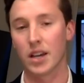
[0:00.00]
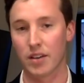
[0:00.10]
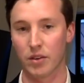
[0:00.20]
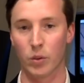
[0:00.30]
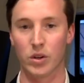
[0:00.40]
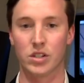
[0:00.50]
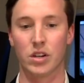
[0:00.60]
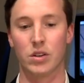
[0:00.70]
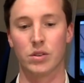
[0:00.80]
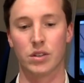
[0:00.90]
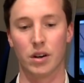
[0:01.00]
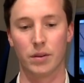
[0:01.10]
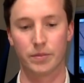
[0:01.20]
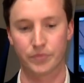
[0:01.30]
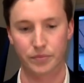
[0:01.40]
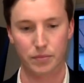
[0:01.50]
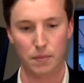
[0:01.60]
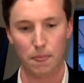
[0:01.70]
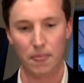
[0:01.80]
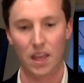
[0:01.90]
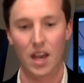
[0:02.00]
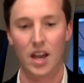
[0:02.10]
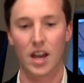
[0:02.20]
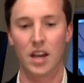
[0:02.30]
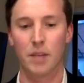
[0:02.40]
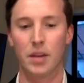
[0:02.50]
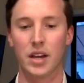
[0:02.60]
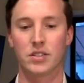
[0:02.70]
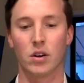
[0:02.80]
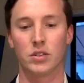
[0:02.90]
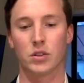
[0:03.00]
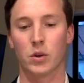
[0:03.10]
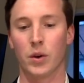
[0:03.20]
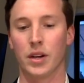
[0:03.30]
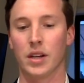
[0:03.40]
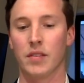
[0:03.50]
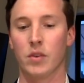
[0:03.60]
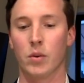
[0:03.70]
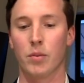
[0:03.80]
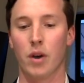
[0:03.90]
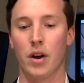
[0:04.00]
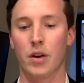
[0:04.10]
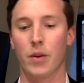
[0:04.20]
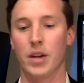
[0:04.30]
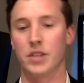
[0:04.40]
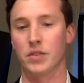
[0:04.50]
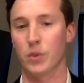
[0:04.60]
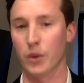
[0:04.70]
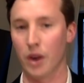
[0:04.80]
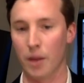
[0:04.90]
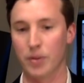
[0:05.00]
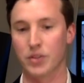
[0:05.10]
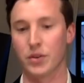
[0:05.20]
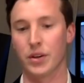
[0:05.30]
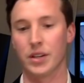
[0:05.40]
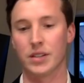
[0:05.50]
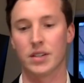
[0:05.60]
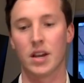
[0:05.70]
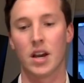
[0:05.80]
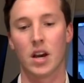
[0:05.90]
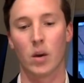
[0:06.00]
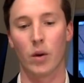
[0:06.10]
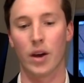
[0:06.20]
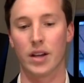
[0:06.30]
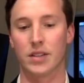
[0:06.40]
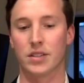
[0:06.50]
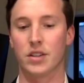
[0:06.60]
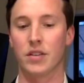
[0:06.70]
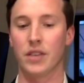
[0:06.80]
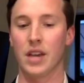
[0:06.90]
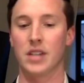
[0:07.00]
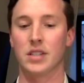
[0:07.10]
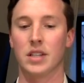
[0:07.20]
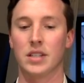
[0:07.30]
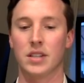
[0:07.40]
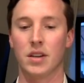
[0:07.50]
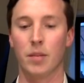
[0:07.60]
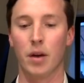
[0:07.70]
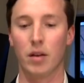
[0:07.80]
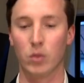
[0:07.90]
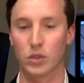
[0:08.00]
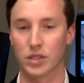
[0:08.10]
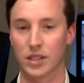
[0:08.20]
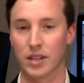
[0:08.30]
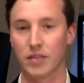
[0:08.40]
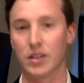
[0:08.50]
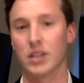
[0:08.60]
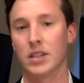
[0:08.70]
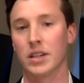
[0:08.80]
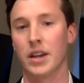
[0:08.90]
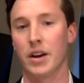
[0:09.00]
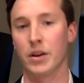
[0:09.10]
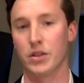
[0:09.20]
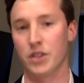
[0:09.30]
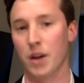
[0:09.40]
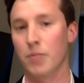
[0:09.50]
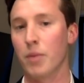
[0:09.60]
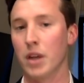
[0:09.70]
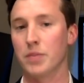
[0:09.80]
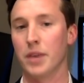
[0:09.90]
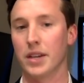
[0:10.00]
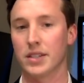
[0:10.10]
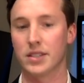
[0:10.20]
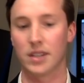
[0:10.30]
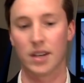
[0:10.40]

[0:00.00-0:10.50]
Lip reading: if you wish to do so. An MBA is also going to give you a broader range of career opportunities, whereas the certifications listed above will significantly narrow your job prospects.